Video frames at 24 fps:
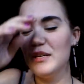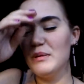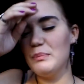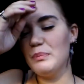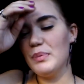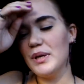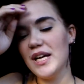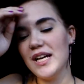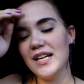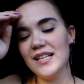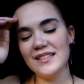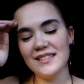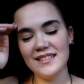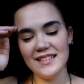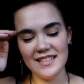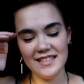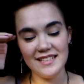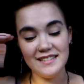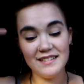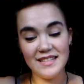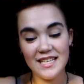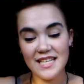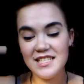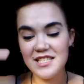But
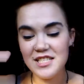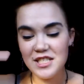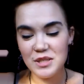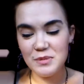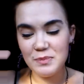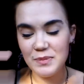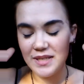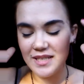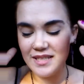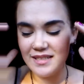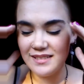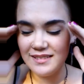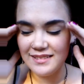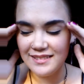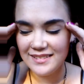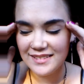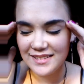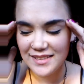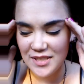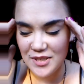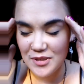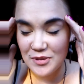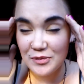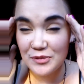that's just been
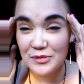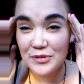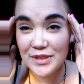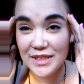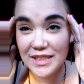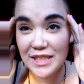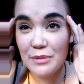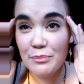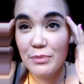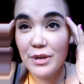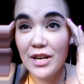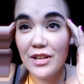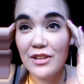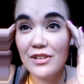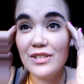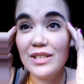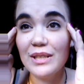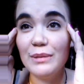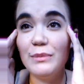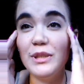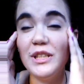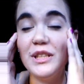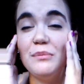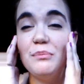really bothering
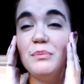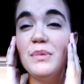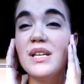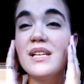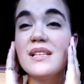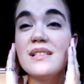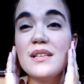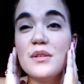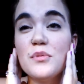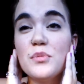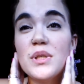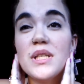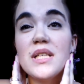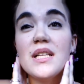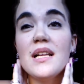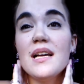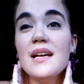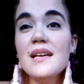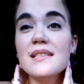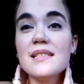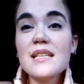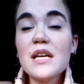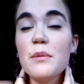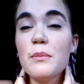me because I
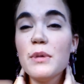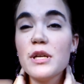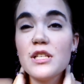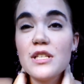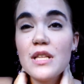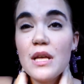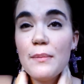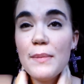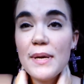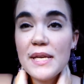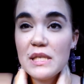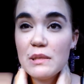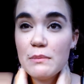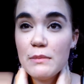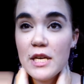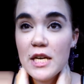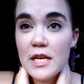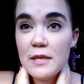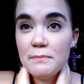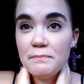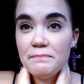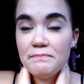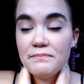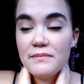realized how much that messed me
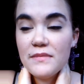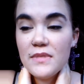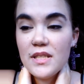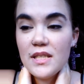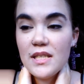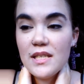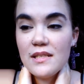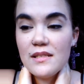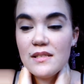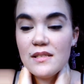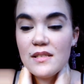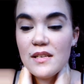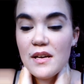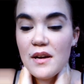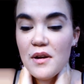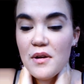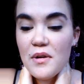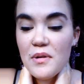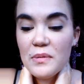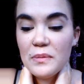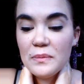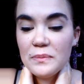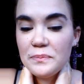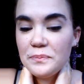up. And
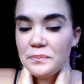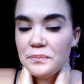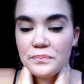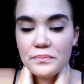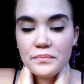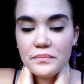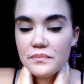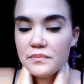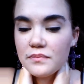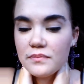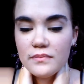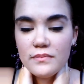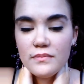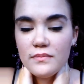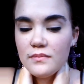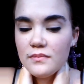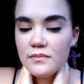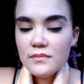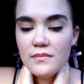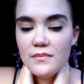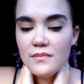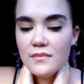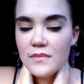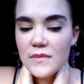so
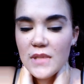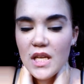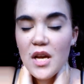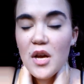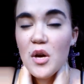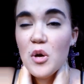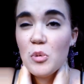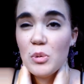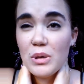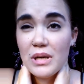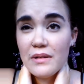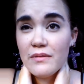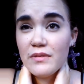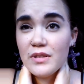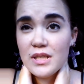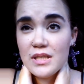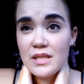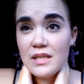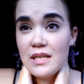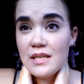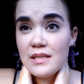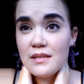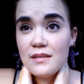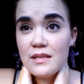whatever
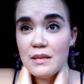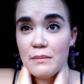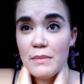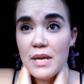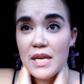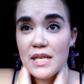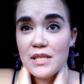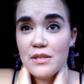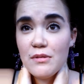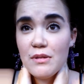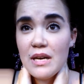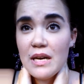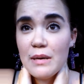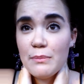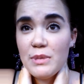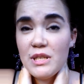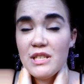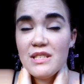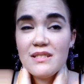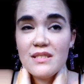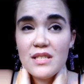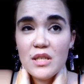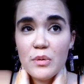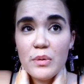it is that makes you happy,
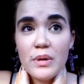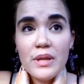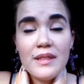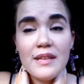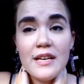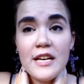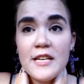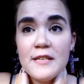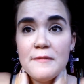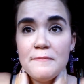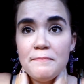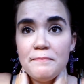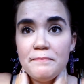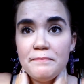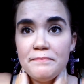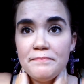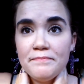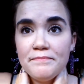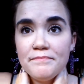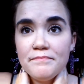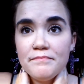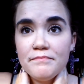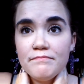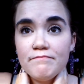stick with that.
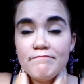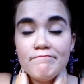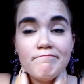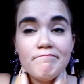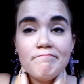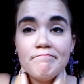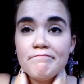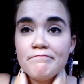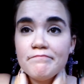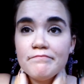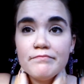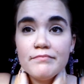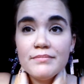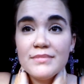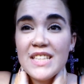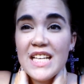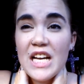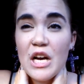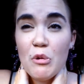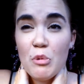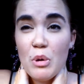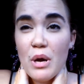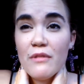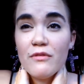
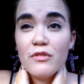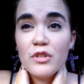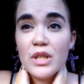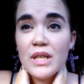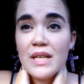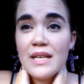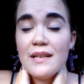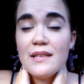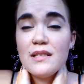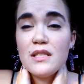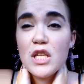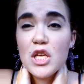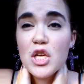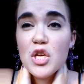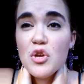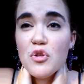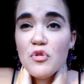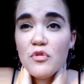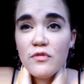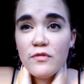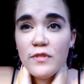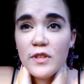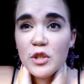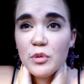However it is that you
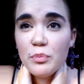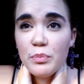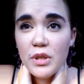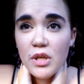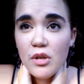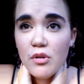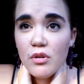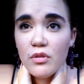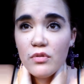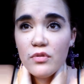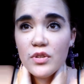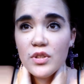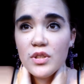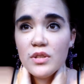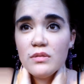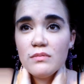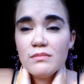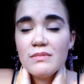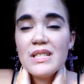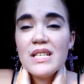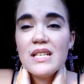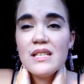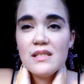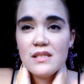feel beautiful,
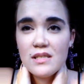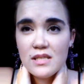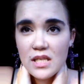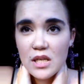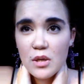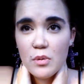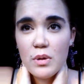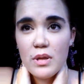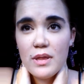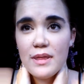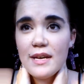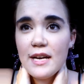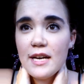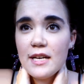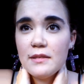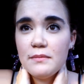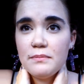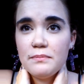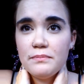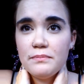stick with that.